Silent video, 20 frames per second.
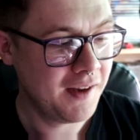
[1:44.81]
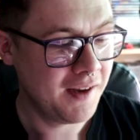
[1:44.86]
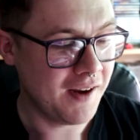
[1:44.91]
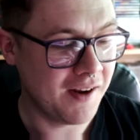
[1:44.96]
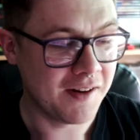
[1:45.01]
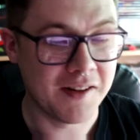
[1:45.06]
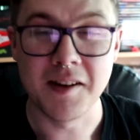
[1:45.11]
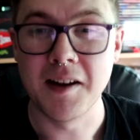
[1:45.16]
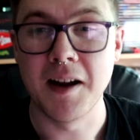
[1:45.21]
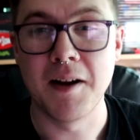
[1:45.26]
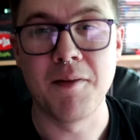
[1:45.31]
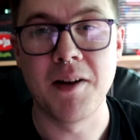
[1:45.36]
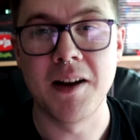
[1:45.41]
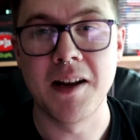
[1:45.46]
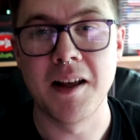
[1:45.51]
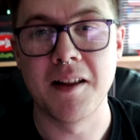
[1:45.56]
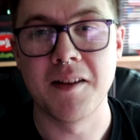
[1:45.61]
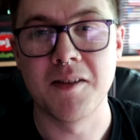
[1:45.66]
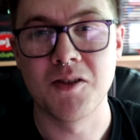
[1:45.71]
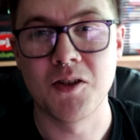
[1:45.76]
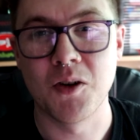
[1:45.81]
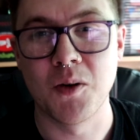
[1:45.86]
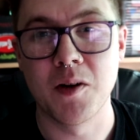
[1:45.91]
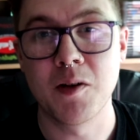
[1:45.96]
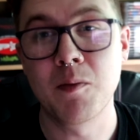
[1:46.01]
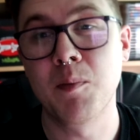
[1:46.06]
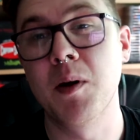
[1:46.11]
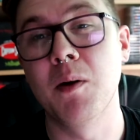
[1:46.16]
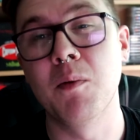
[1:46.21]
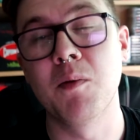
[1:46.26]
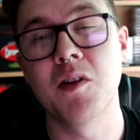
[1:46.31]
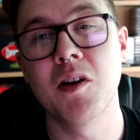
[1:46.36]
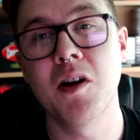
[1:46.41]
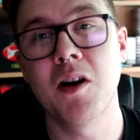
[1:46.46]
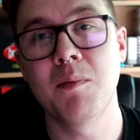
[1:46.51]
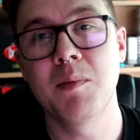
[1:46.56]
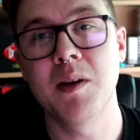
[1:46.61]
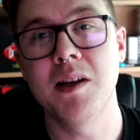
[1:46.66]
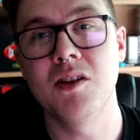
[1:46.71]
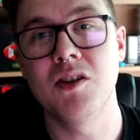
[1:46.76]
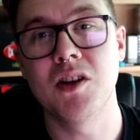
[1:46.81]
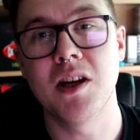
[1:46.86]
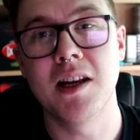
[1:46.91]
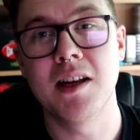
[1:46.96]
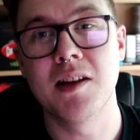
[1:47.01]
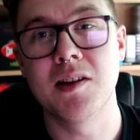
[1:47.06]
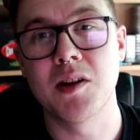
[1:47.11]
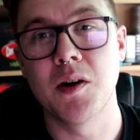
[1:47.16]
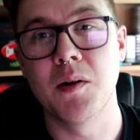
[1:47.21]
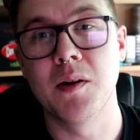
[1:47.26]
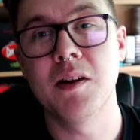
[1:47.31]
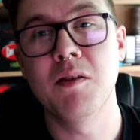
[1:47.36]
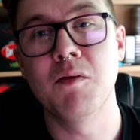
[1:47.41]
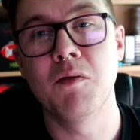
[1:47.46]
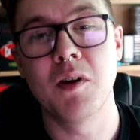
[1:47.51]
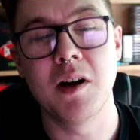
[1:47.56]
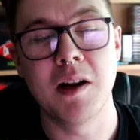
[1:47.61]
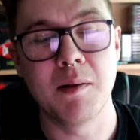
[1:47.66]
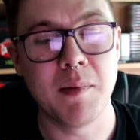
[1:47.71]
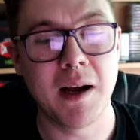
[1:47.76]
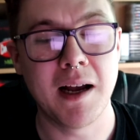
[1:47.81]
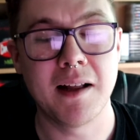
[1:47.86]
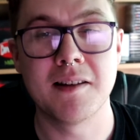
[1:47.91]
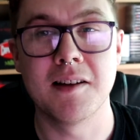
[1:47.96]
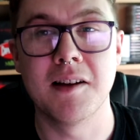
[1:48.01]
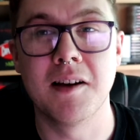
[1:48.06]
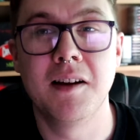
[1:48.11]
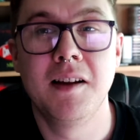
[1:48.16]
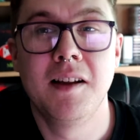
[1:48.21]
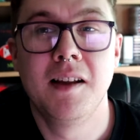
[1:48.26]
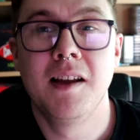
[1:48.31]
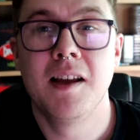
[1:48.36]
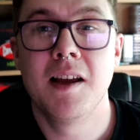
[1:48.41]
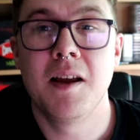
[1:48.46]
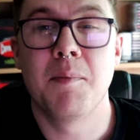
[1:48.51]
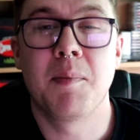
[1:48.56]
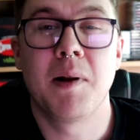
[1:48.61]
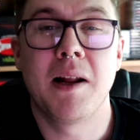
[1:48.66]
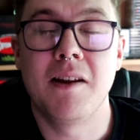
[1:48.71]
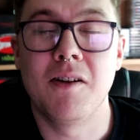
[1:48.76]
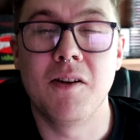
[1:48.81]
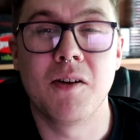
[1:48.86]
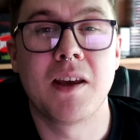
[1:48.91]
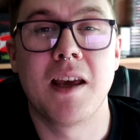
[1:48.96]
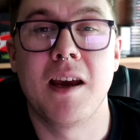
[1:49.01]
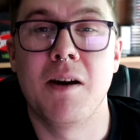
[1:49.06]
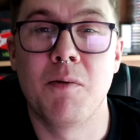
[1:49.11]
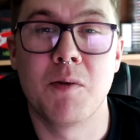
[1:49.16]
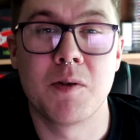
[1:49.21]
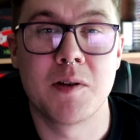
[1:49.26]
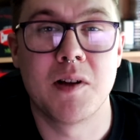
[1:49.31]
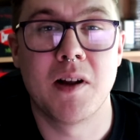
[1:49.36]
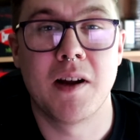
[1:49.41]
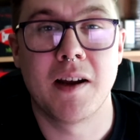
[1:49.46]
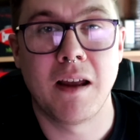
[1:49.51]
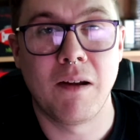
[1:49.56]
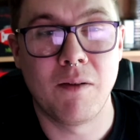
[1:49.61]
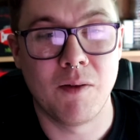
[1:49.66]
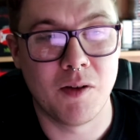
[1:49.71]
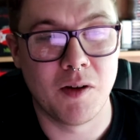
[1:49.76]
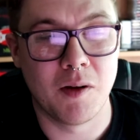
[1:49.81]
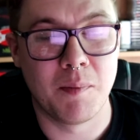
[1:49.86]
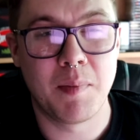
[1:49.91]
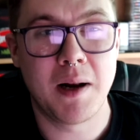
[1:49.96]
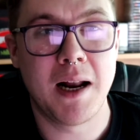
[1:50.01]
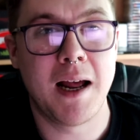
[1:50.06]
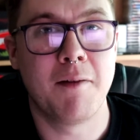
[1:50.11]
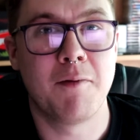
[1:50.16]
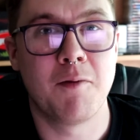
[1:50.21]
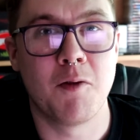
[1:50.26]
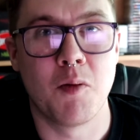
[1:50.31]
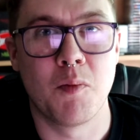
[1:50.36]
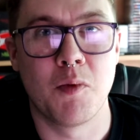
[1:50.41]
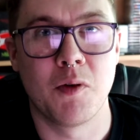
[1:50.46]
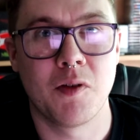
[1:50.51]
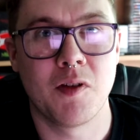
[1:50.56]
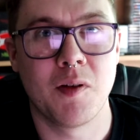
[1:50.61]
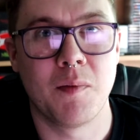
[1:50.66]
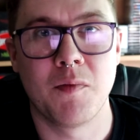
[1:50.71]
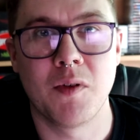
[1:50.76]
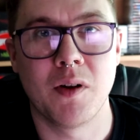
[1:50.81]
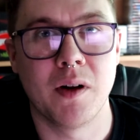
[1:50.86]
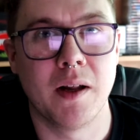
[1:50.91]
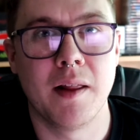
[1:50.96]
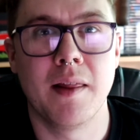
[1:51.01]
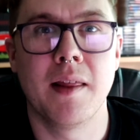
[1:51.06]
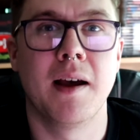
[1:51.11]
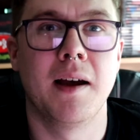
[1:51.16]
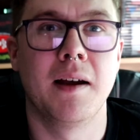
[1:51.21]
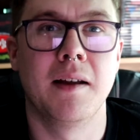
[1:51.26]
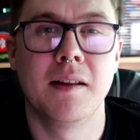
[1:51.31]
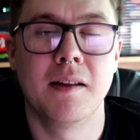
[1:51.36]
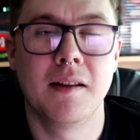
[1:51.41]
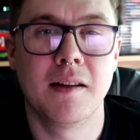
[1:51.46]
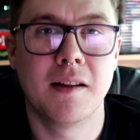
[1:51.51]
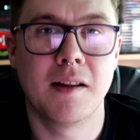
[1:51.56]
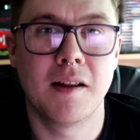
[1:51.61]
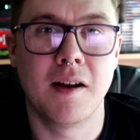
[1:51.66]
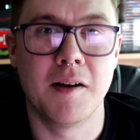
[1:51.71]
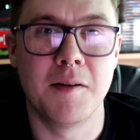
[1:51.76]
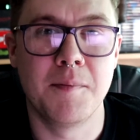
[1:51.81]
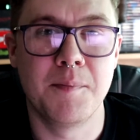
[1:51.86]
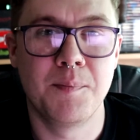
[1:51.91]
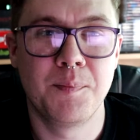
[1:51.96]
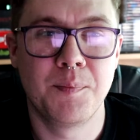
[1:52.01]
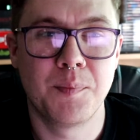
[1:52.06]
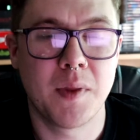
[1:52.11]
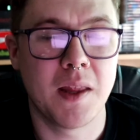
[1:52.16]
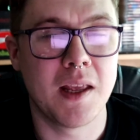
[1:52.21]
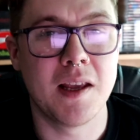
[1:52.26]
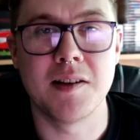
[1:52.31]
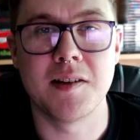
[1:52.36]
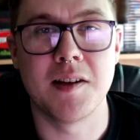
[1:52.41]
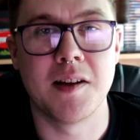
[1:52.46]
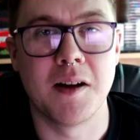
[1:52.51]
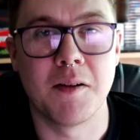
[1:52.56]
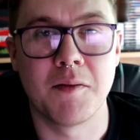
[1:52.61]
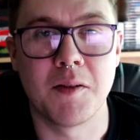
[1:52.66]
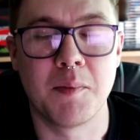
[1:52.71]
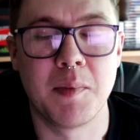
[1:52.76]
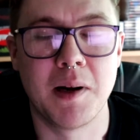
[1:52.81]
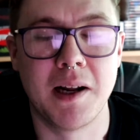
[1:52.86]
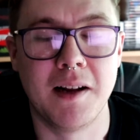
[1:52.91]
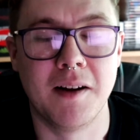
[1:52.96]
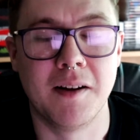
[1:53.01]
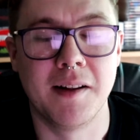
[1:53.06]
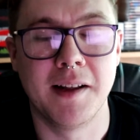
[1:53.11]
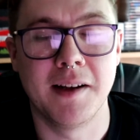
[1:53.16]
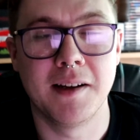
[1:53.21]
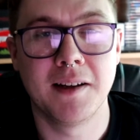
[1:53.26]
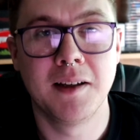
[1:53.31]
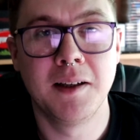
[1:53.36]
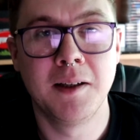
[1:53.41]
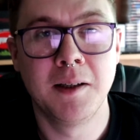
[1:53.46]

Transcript: I didn't have any other choice, but it was an RPG, so it didn't really matter. It played okay. It wasn't like it was a platformer or something like that. Easy enough to play like that.